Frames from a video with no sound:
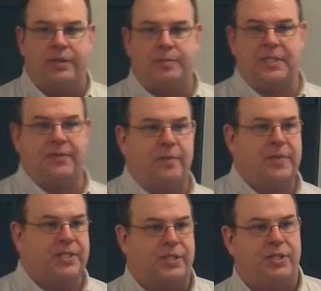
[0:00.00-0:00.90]
specific
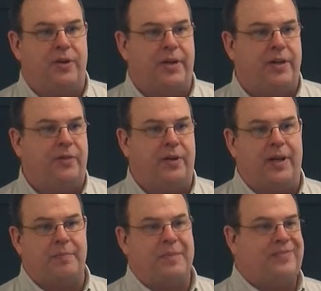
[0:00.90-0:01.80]
business you're in. If you're in
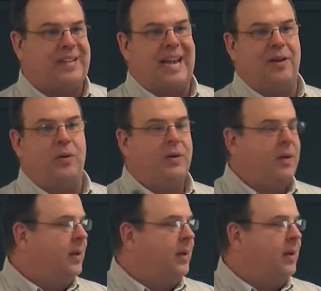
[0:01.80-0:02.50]
like beef cattle,